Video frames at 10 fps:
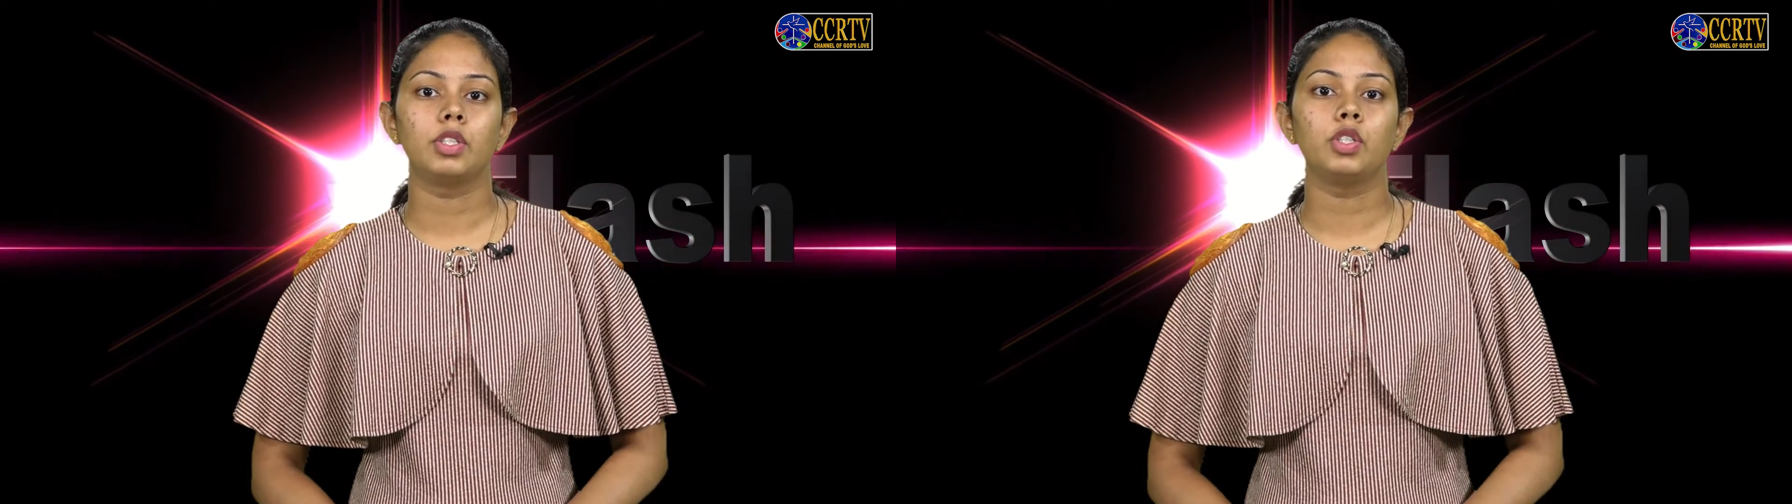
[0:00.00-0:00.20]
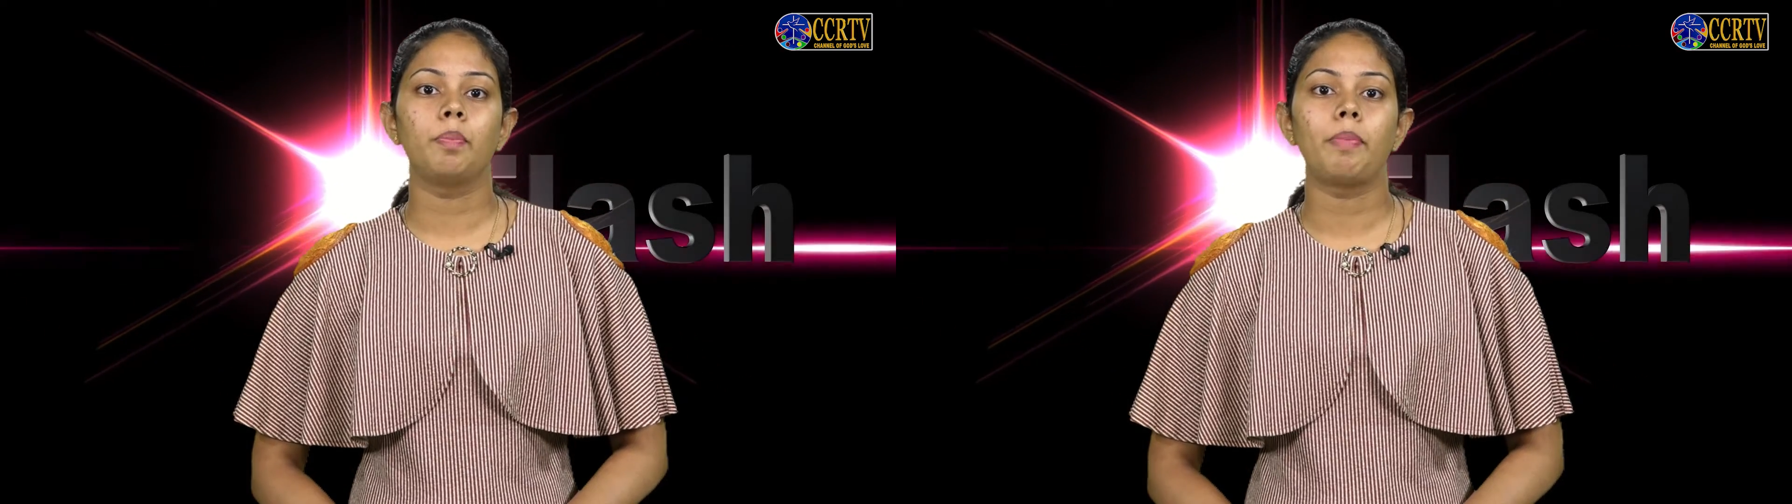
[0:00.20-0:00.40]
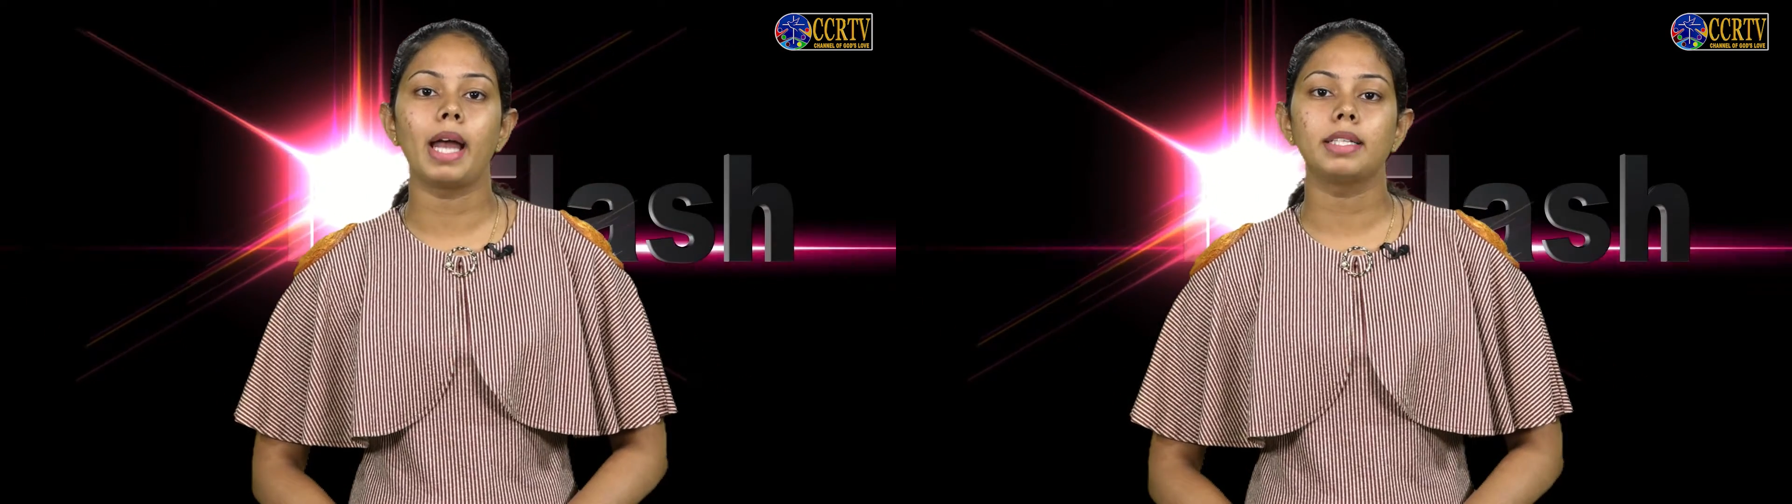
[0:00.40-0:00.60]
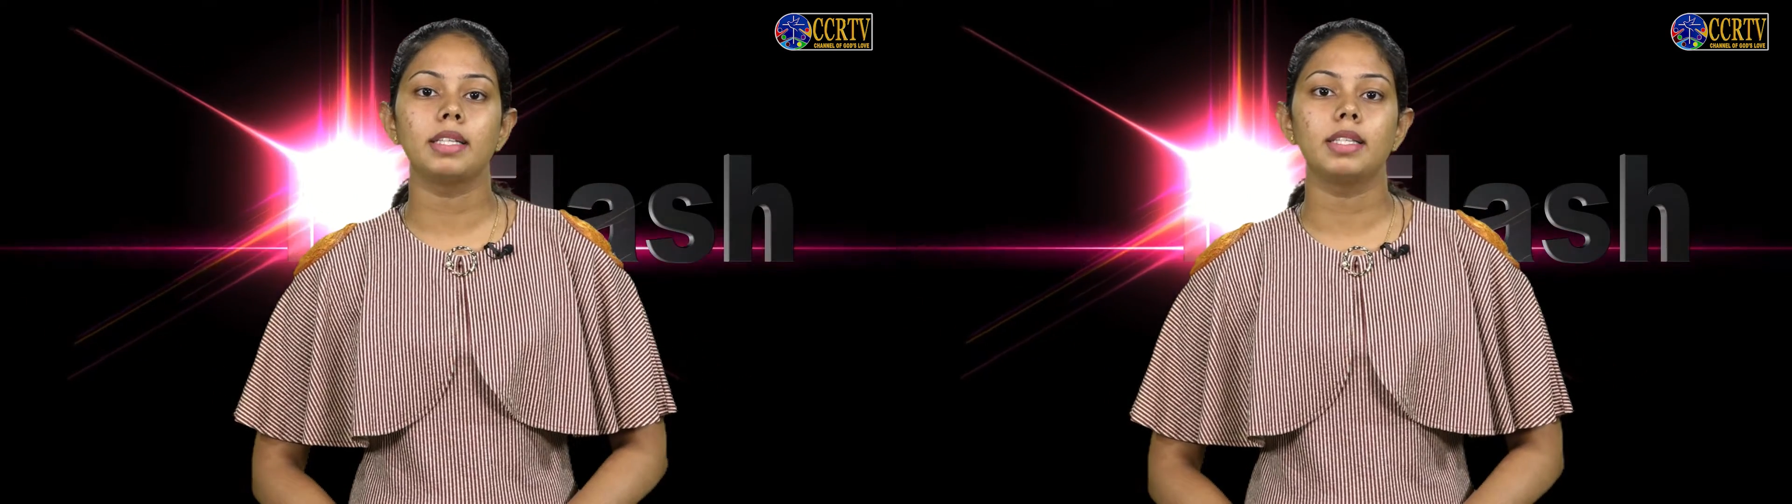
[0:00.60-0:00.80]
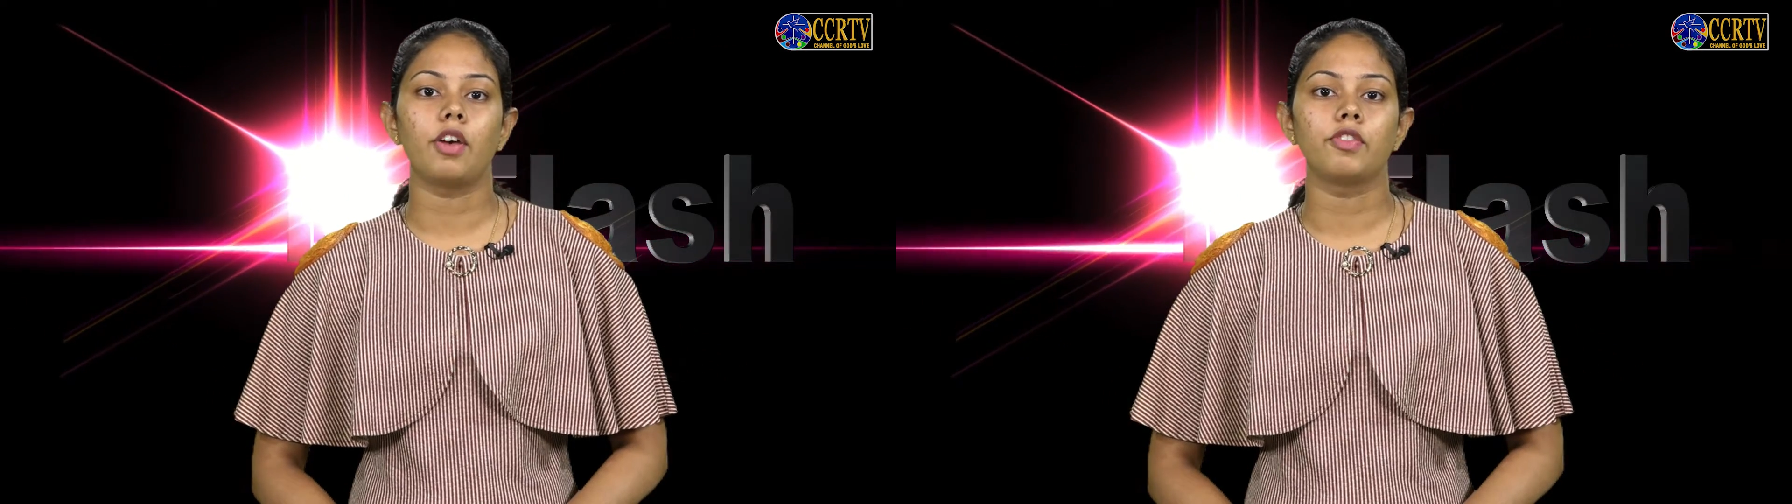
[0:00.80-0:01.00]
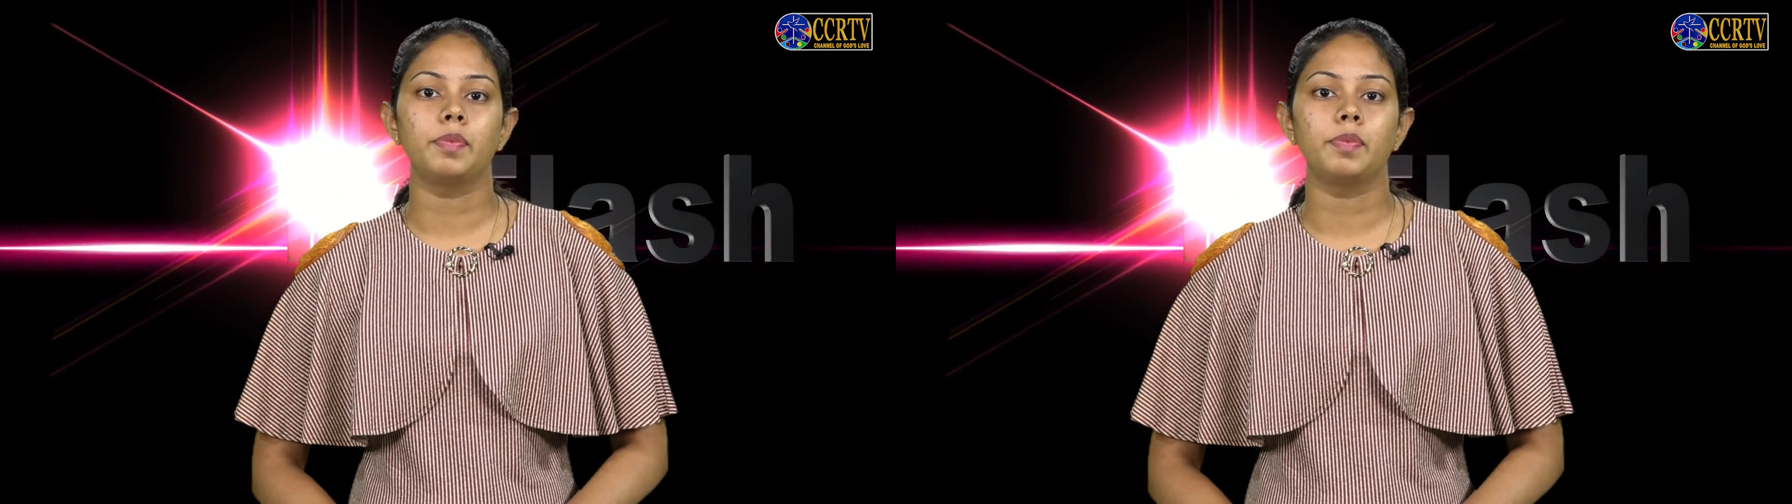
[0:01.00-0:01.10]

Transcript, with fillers: to patterns of